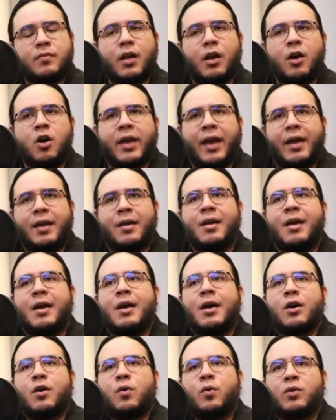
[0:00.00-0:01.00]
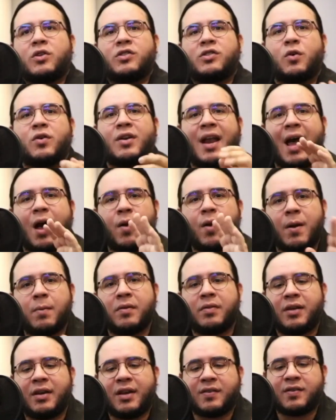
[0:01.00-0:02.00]
Okay, cool. So now
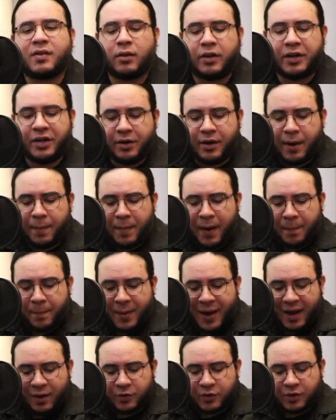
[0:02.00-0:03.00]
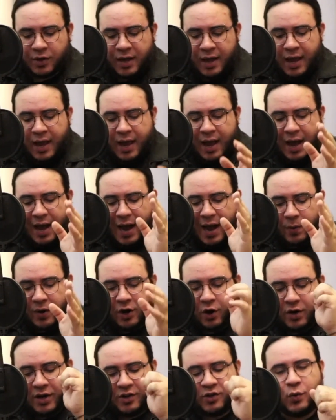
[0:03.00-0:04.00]
everything is clear about how we're
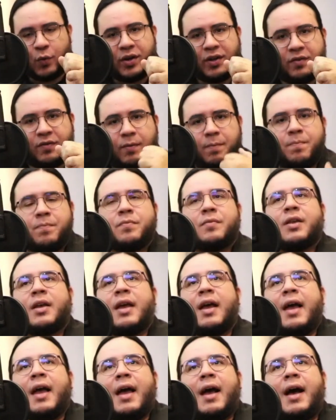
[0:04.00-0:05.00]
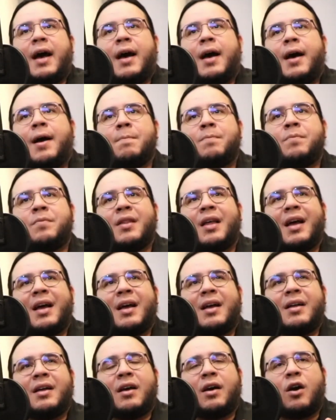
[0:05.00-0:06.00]
going to do it.
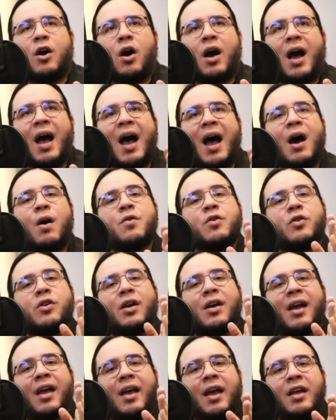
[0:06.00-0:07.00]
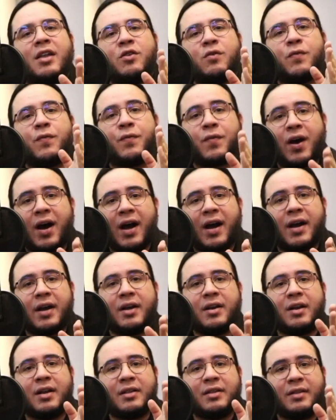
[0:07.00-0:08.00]
How can you
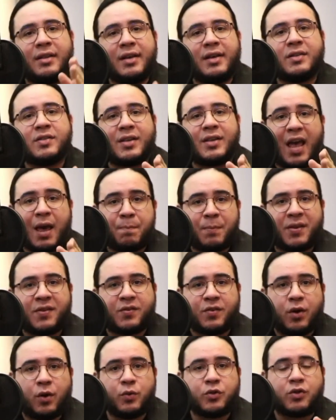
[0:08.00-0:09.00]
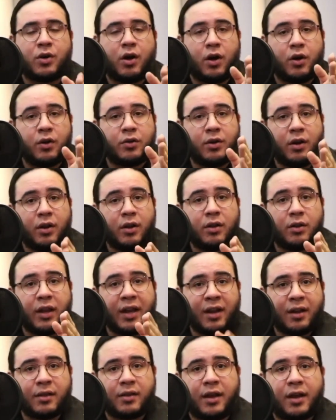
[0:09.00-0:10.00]
find these episodes on
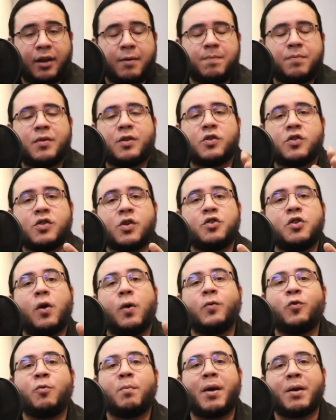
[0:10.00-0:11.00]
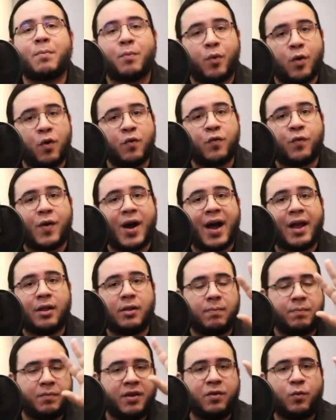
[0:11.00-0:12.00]
LinkedIn? So you go to my
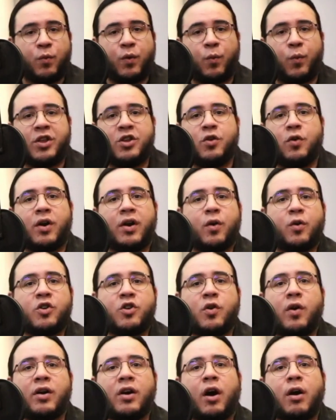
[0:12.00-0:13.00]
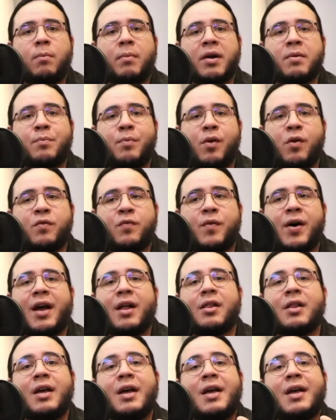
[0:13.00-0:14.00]
profile. When you're on my
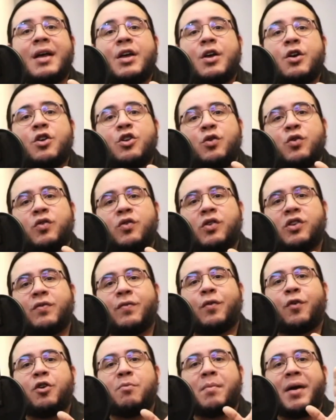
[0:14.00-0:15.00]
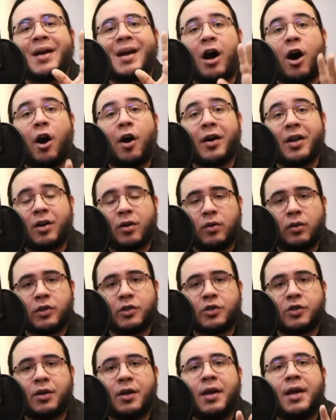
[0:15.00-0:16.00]
profile, you search for my
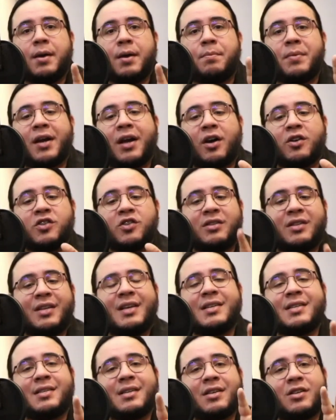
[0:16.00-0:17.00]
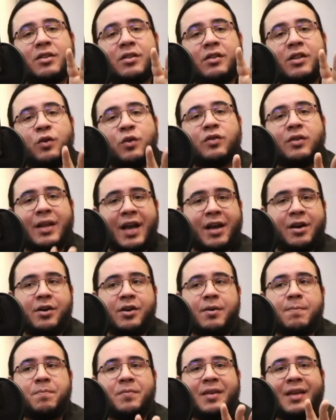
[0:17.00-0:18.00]
articles, because this
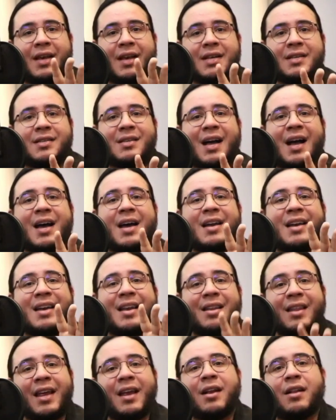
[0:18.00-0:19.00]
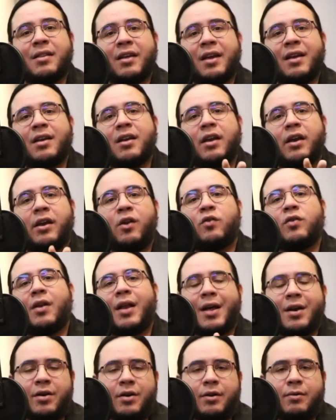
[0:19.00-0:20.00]
newsletter is a LinkedIn
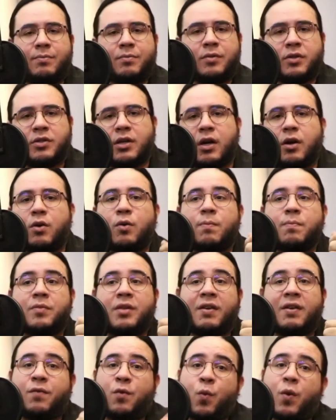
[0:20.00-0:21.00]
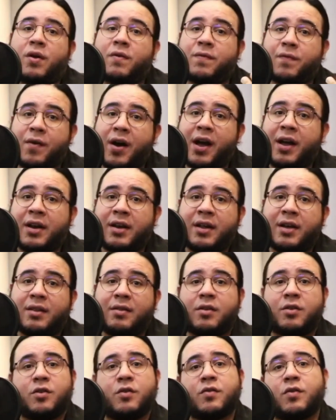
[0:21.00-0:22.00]
newsletter. So if you want to find
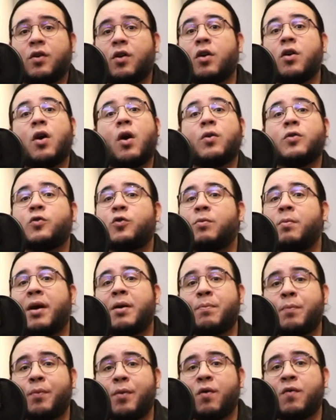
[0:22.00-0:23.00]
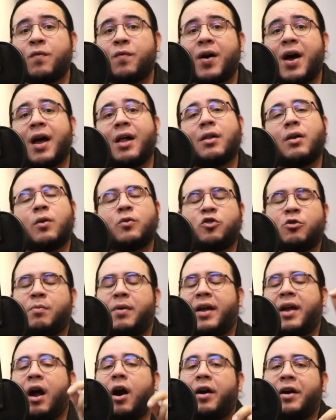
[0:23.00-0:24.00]
it, you go to my profile, go to
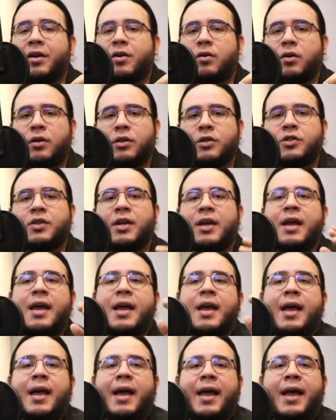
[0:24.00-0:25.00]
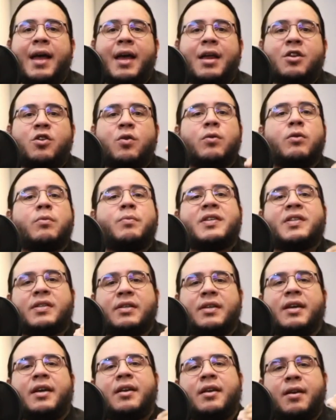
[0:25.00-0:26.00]
my articles, and you will be
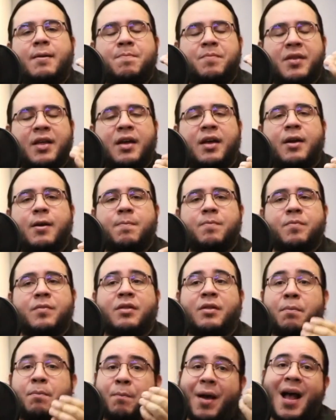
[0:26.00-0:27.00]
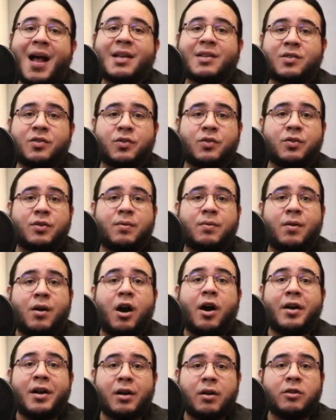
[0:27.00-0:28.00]
seeing the past
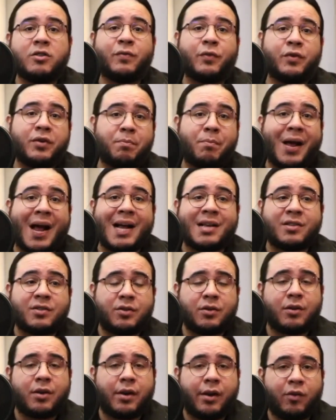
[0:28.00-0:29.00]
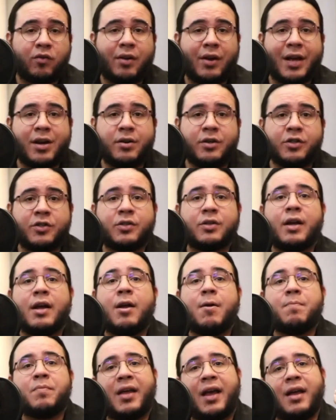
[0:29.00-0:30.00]
articles for the past newsletters
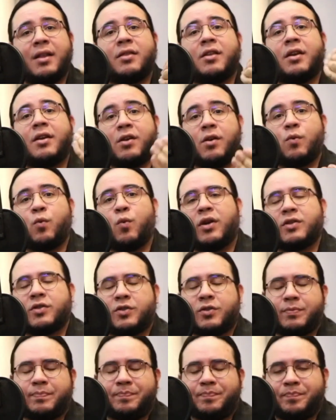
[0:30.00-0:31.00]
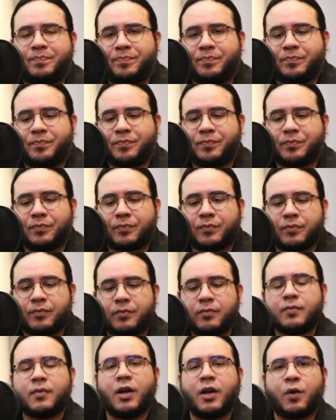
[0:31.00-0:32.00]
and the new ones.
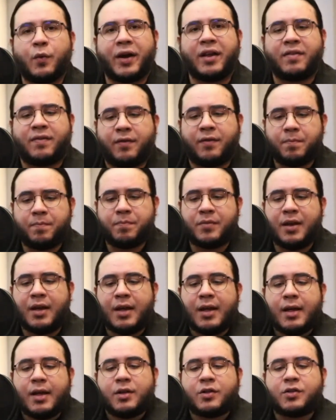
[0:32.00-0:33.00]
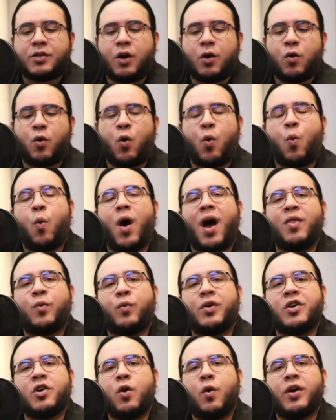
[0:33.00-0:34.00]
Great. So what
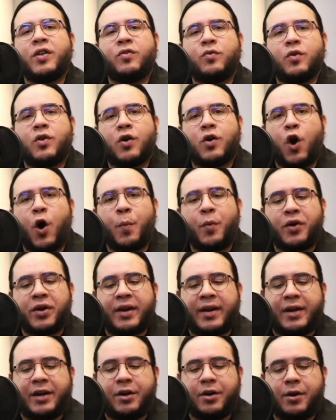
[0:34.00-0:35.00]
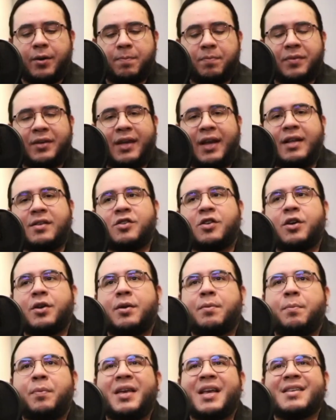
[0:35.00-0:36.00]
we're going to cover here, it's going
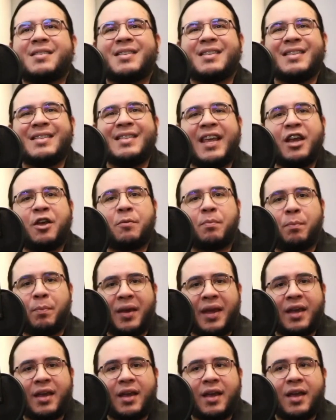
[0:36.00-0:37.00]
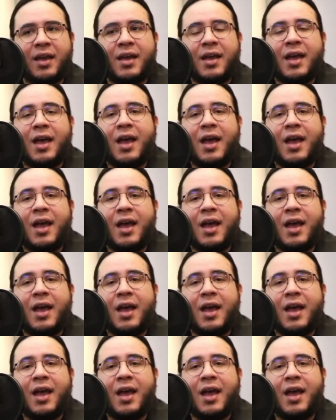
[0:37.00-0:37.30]
to be a sneak peek